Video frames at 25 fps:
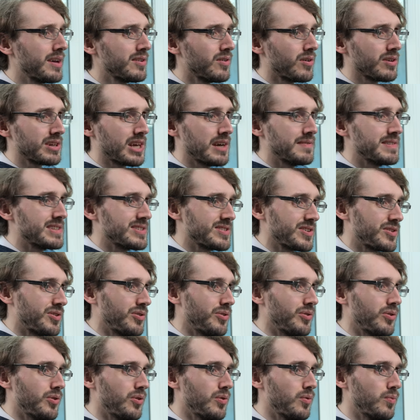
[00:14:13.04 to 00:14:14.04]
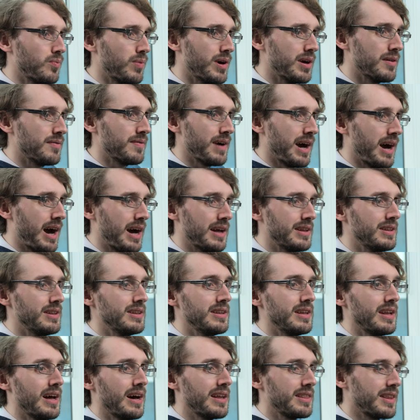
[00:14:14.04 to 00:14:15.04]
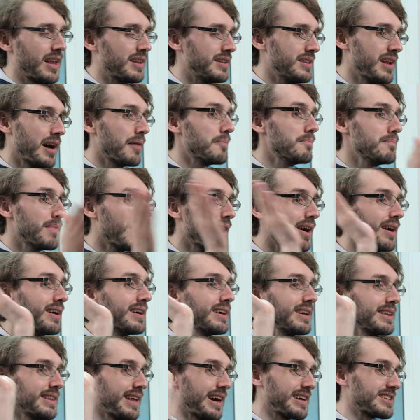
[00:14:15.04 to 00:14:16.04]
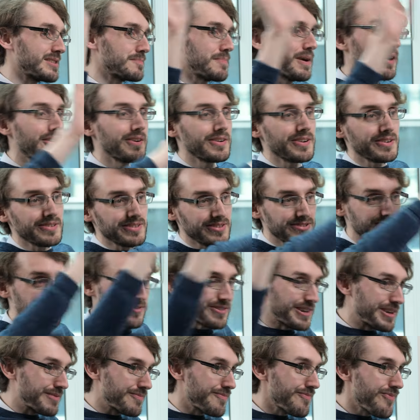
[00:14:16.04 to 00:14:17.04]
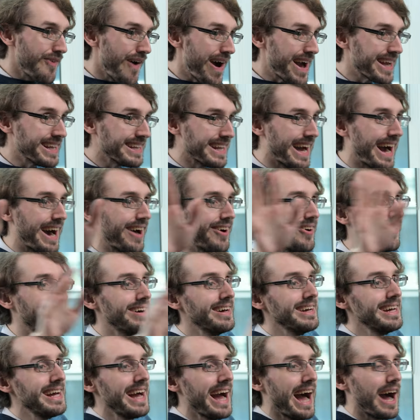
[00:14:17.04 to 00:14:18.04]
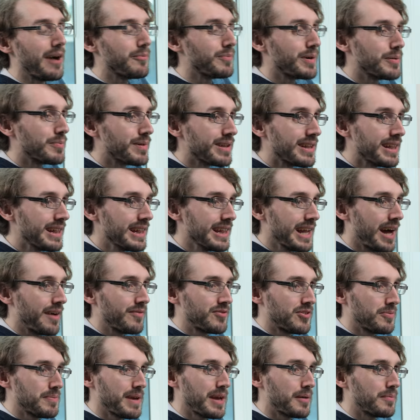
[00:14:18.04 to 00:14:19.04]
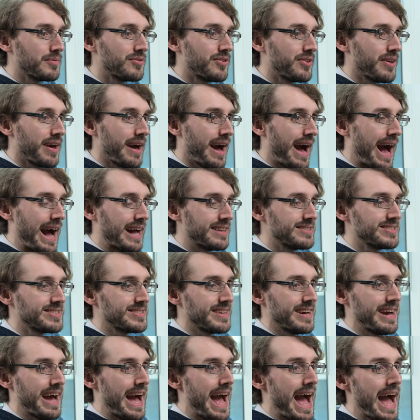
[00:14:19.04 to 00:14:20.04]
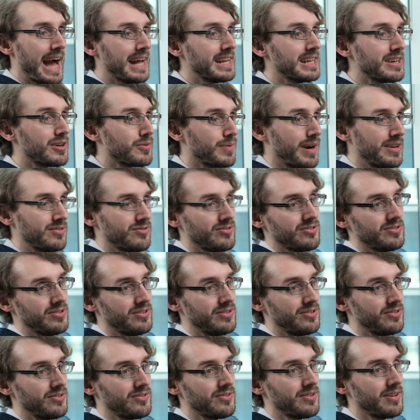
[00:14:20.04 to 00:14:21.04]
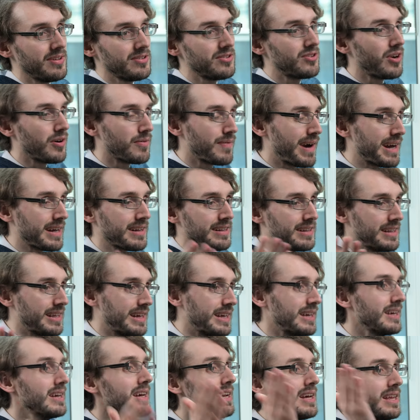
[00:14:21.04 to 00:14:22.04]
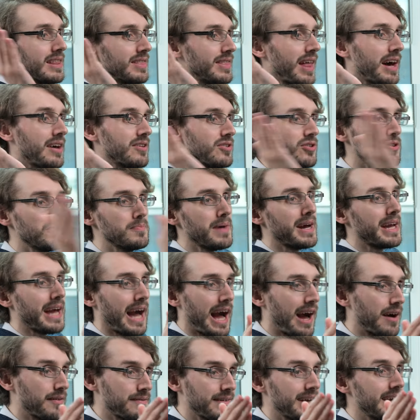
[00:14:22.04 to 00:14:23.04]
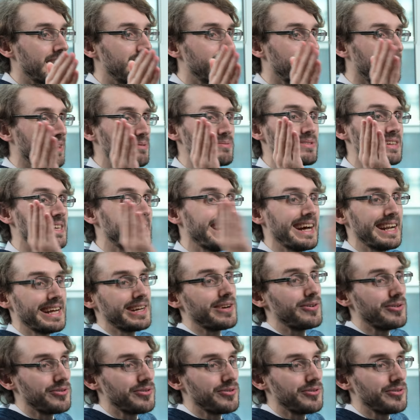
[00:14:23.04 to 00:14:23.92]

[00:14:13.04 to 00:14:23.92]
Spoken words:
not give us a call with the number that is appearing on screen right now, and we would love to be able to answer any questions directly that you may have in terms of getting